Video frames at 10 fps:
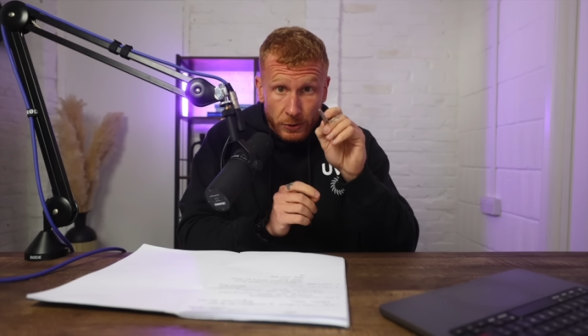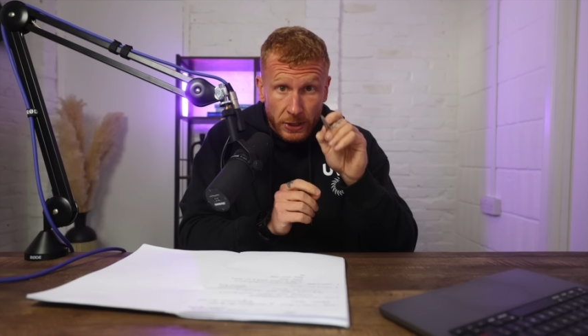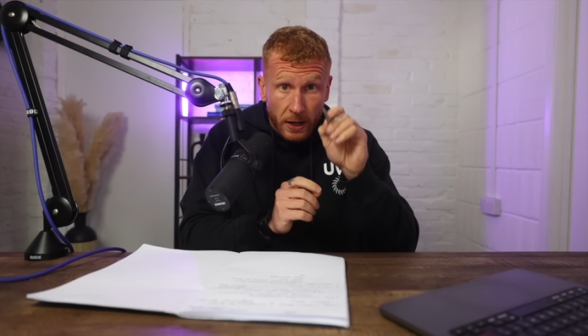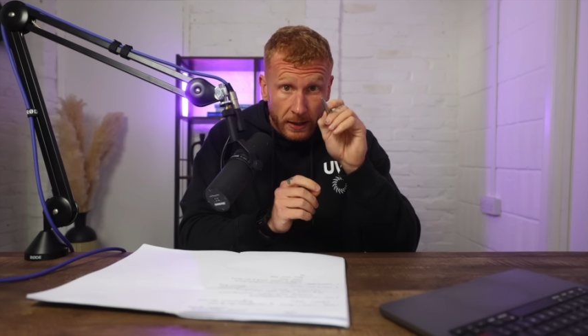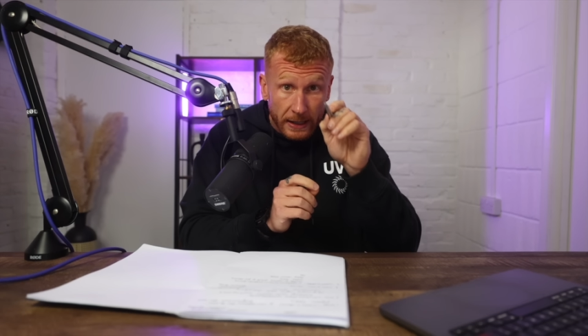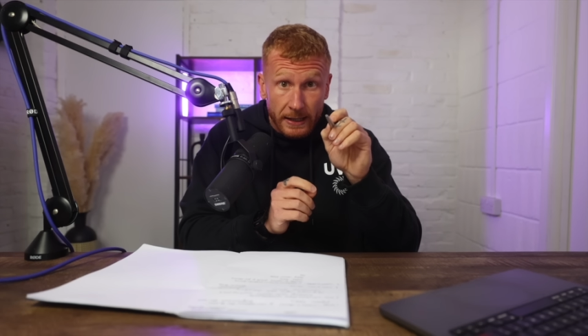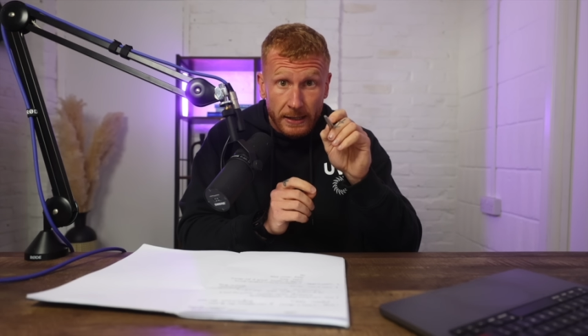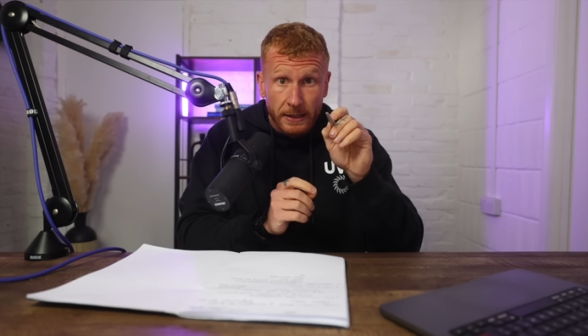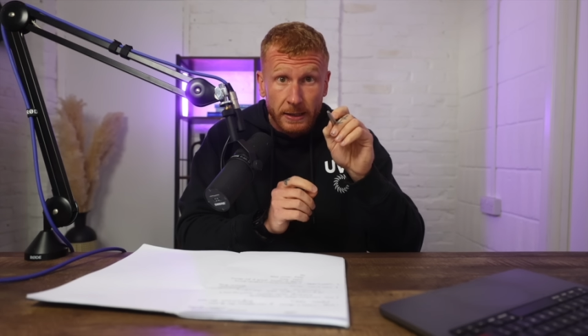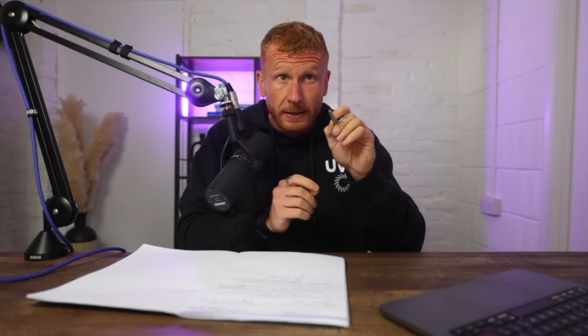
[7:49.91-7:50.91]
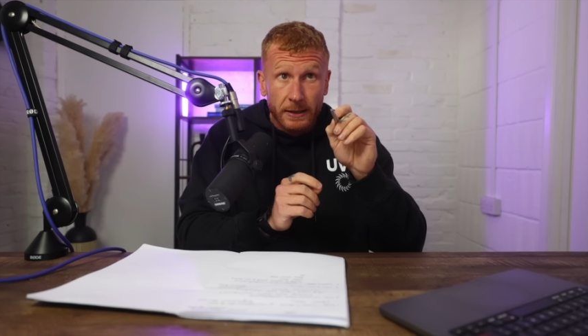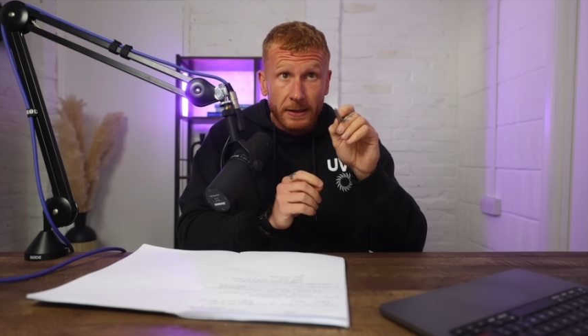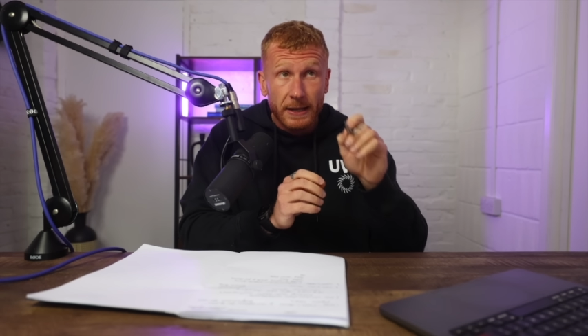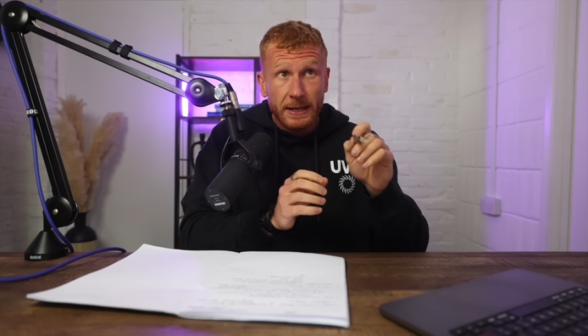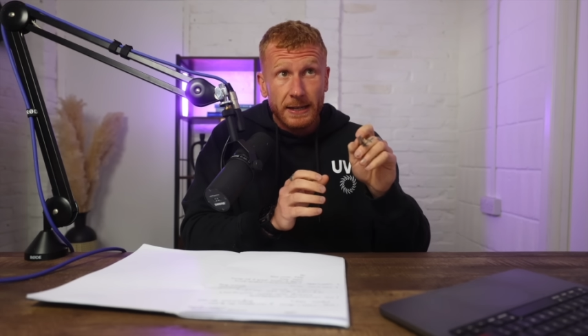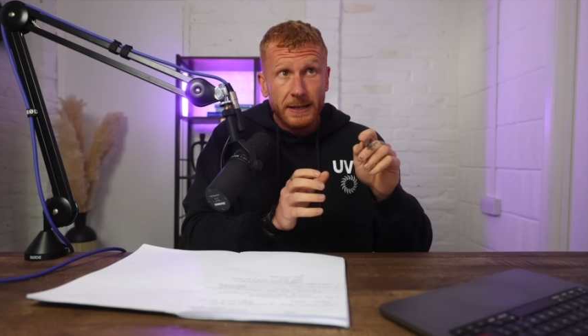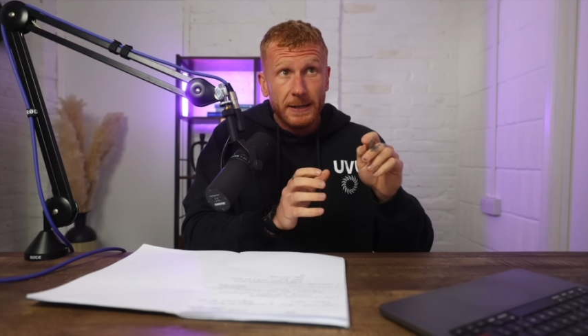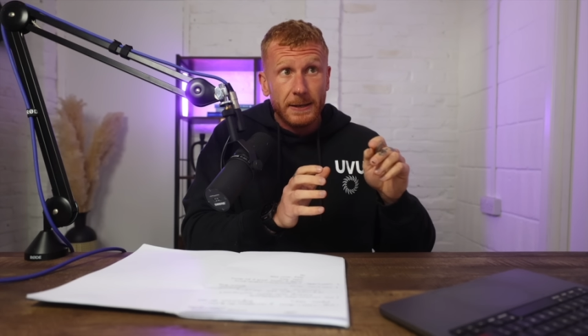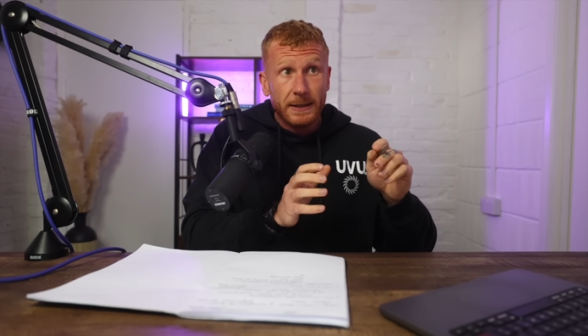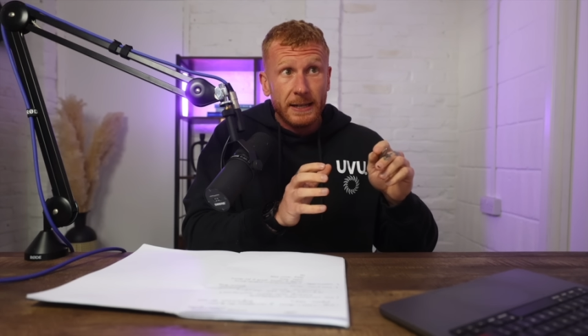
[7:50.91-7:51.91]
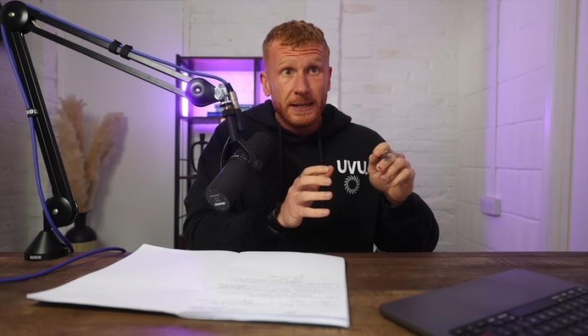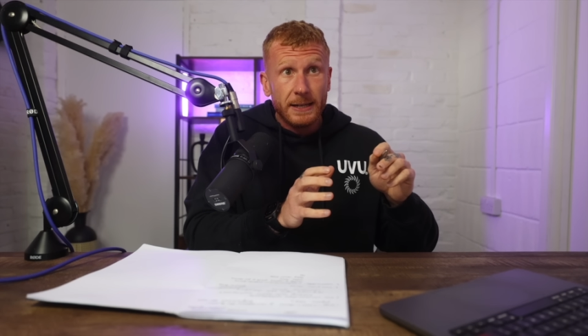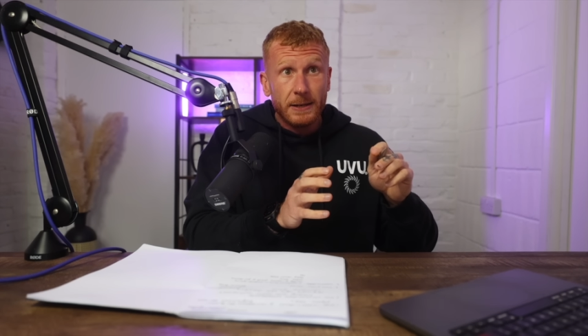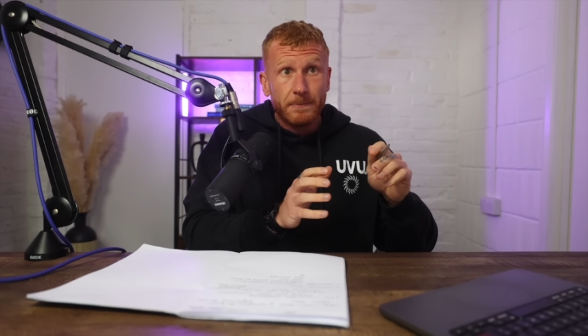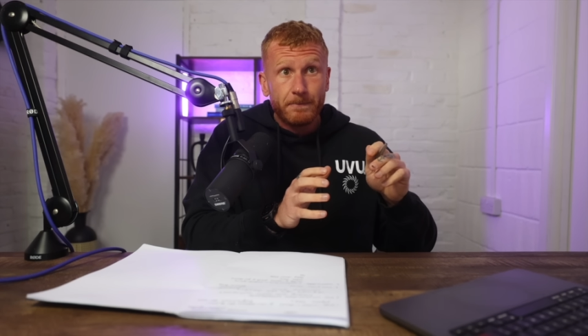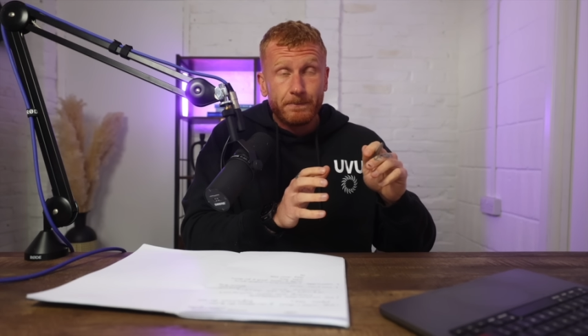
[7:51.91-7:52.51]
target the